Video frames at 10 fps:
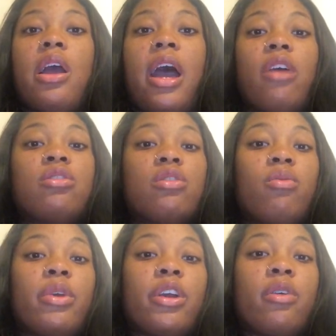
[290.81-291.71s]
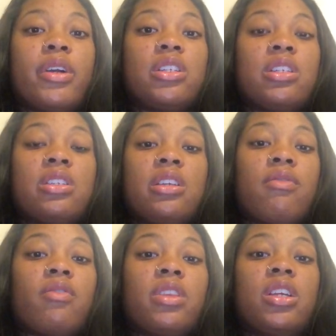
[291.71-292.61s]
how to word questions
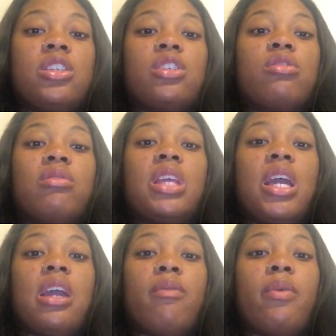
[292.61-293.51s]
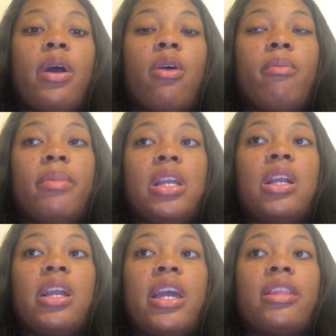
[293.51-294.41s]
differently, just so that it will help
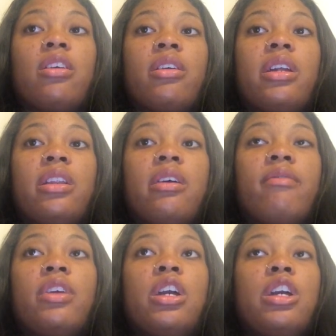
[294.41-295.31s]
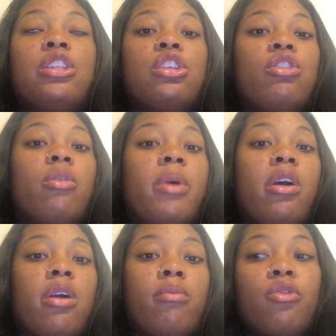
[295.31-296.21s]
me gather enough to know
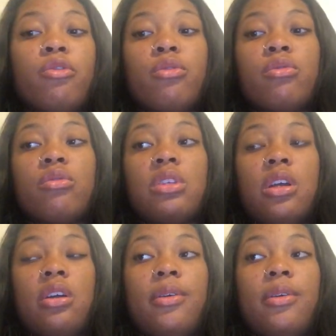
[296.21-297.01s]
about her morals,